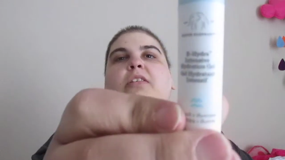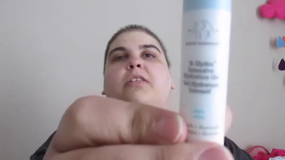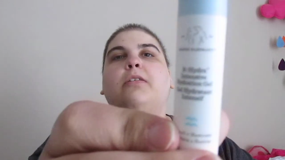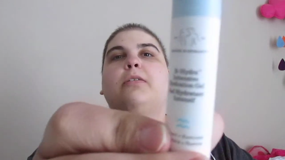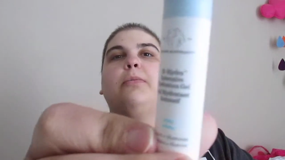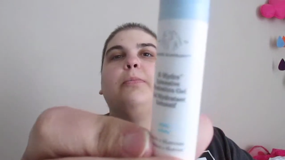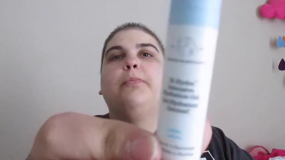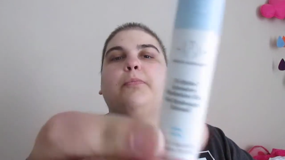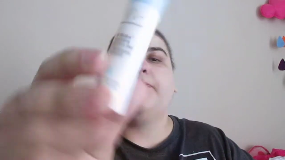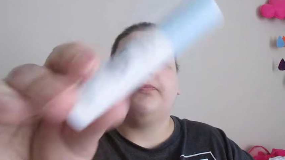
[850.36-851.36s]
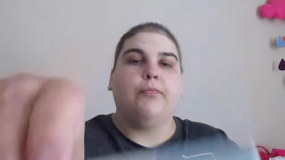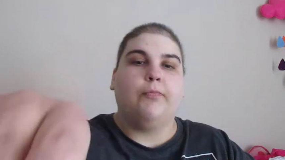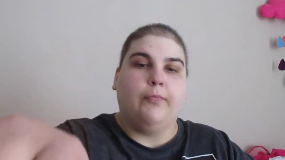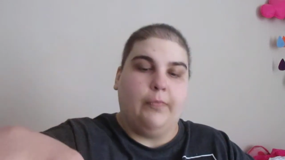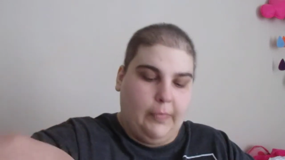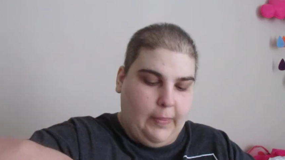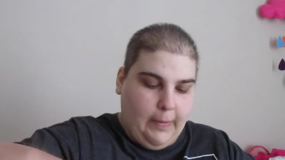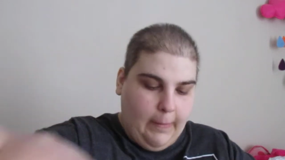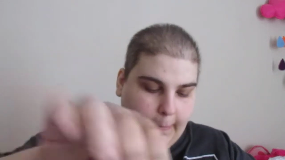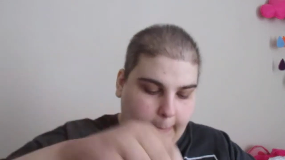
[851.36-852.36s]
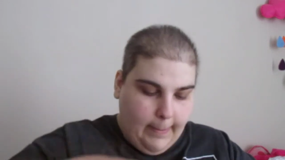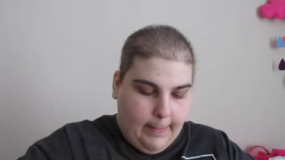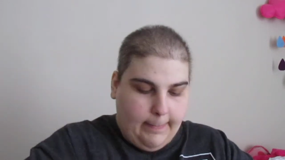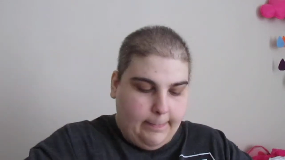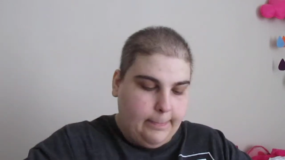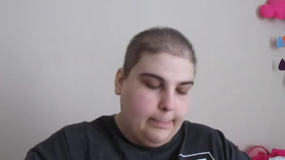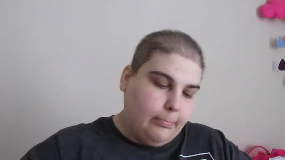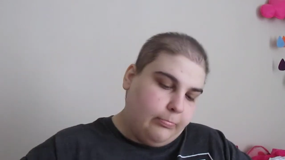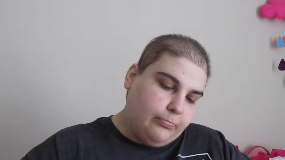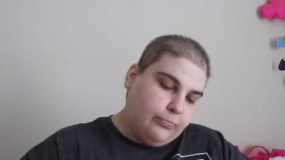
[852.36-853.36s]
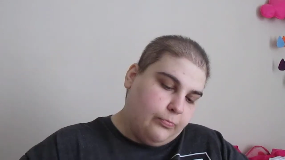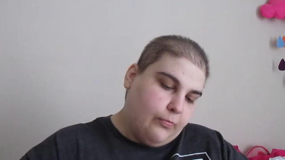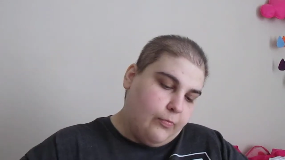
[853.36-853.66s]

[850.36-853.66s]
(no one is talking)